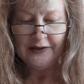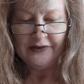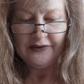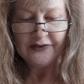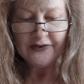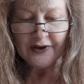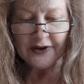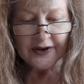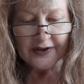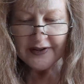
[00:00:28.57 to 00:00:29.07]
It
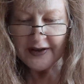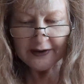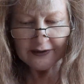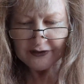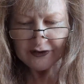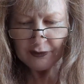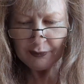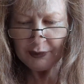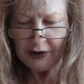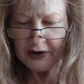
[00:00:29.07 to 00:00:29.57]
started
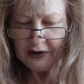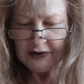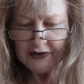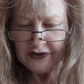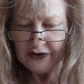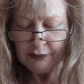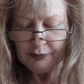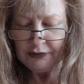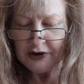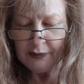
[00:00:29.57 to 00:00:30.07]
out as a
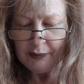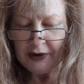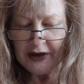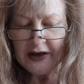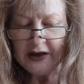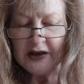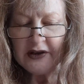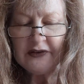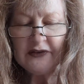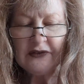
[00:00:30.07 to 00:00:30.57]
Paris of my
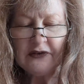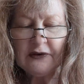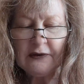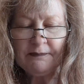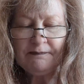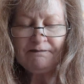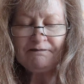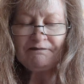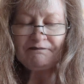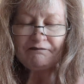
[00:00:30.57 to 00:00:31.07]
past.
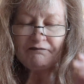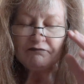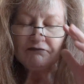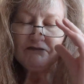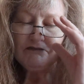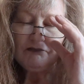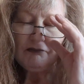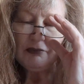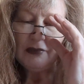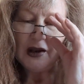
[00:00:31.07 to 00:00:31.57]

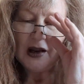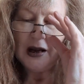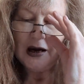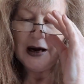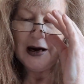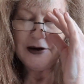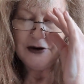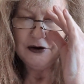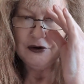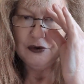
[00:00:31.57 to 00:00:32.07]

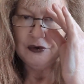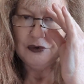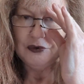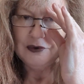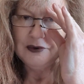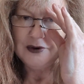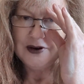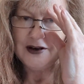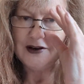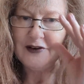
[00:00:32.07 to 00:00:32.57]
I knew
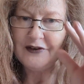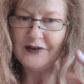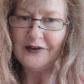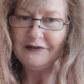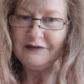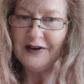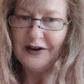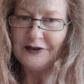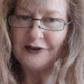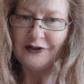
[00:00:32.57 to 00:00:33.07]
because
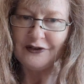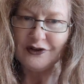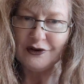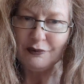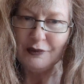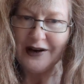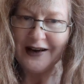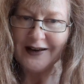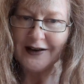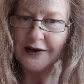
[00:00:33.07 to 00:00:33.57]
I found a
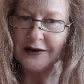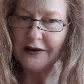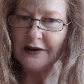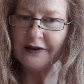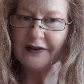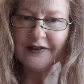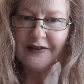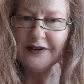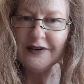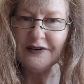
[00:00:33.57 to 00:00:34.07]

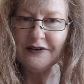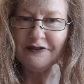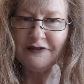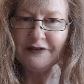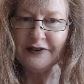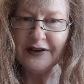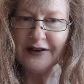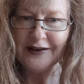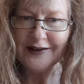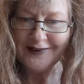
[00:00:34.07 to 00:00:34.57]
tobacconist
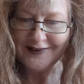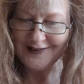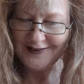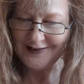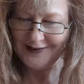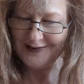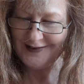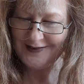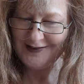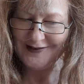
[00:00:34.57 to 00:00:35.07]

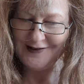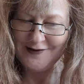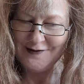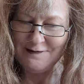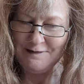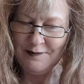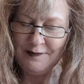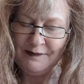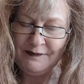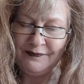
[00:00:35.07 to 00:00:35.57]
fast.
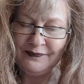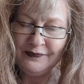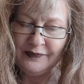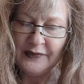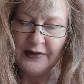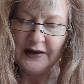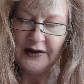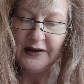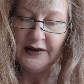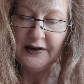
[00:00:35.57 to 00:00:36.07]

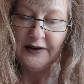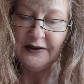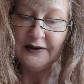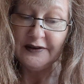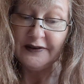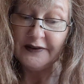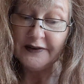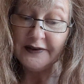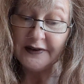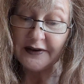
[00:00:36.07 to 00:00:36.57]

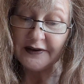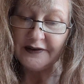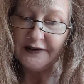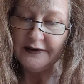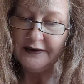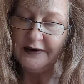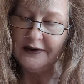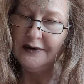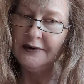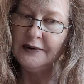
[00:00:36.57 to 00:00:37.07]
Here at
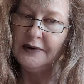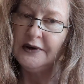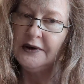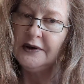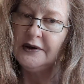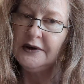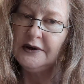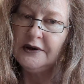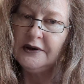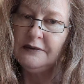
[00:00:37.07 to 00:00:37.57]
60,
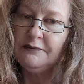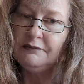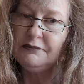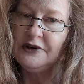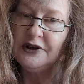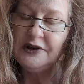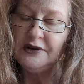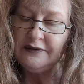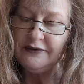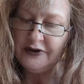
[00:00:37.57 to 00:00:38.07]

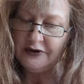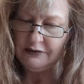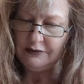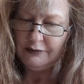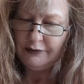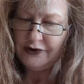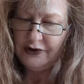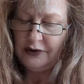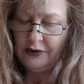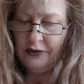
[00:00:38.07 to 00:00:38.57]
my living
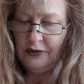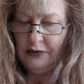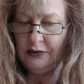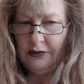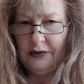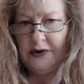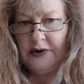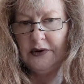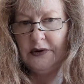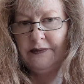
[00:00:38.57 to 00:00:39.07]
room's
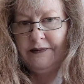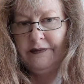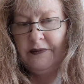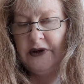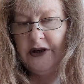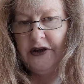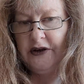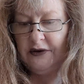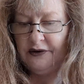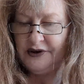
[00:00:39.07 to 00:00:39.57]
cold,
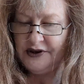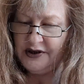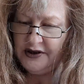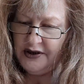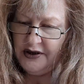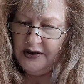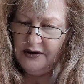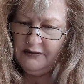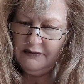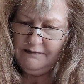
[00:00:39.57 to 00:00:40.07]
air is
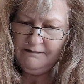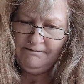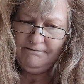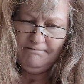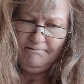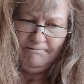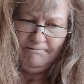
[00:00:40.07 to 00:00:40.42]
thin.